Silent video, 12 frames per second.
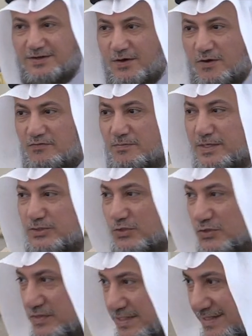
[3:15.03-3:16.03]
of
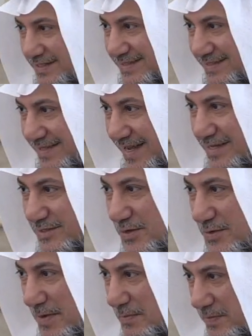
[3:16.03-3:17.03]
maturity as
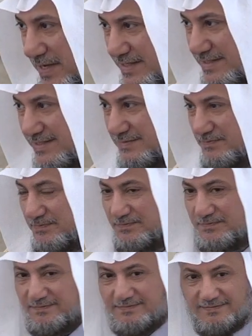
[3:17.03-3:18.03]
human beings.
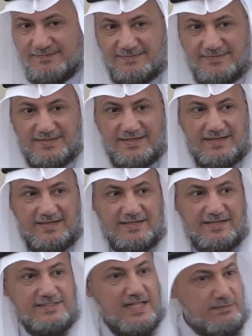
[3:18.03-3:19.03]

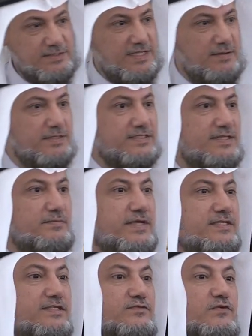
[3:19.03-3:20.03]
Islam established the
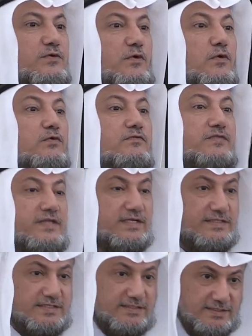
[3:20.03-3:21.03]
basis for all of
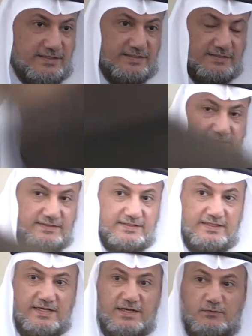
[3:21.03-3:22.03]
these.
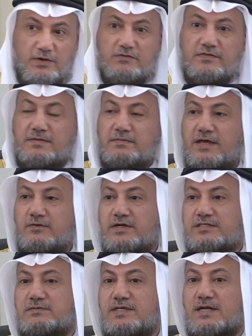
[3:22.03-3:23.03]
One of them that we
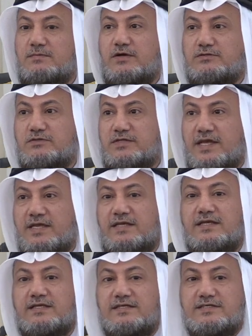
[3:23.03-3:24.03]
are speaking about
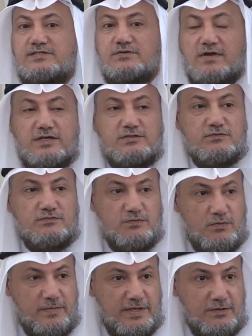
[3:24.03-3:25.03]
today is the right of
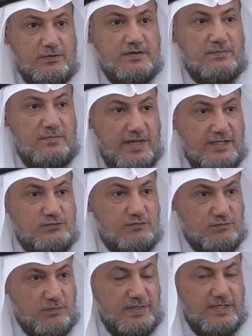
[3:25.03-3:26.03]
woman or the place
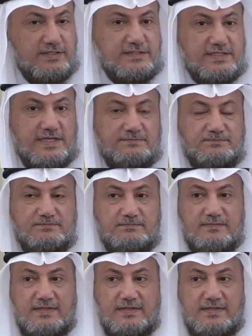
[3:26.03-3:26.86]
of woman in Islam.